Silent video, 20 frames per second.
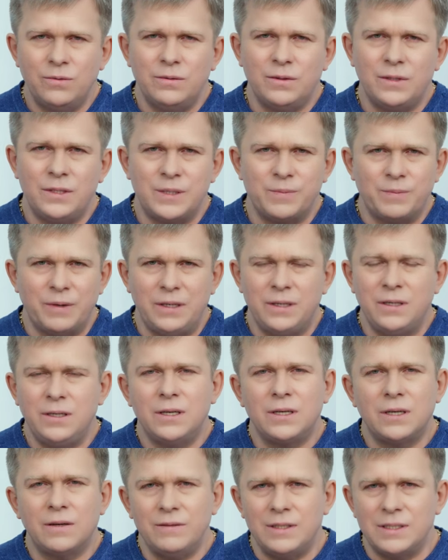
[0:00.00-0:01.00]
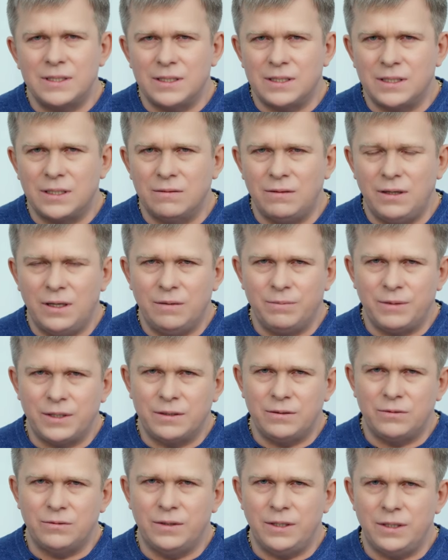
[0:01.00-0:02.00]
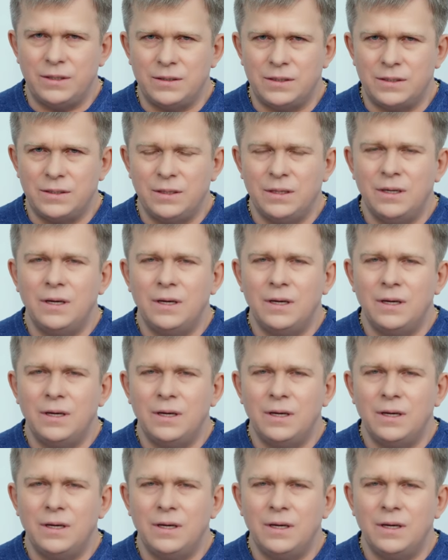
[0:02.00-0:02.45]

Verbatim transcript: We are no competition for any politicians.